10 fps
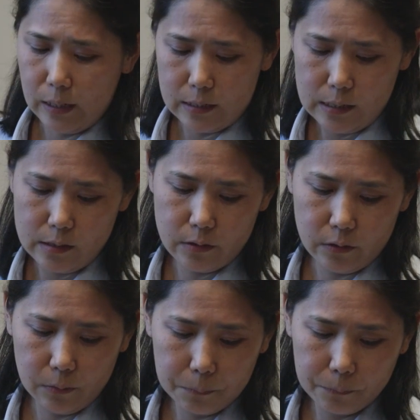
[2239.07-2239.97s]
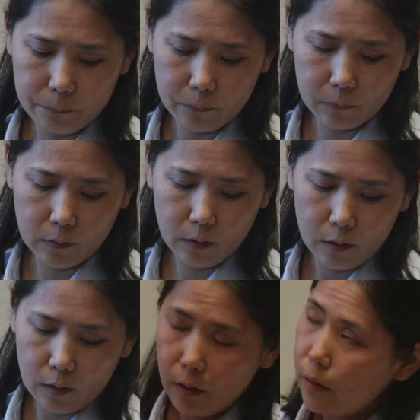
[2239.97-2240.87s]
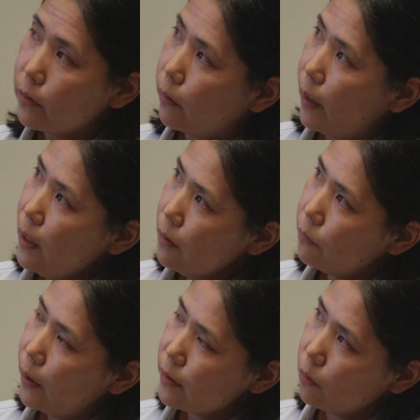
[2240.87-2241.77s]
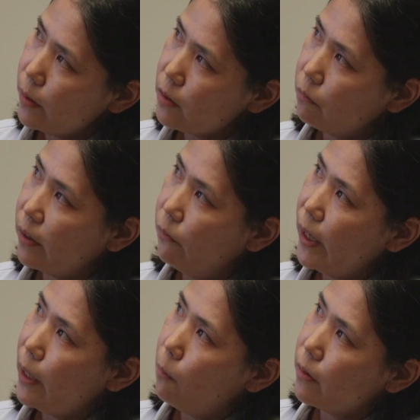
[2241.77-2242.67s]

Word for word: get into. So then the first question we really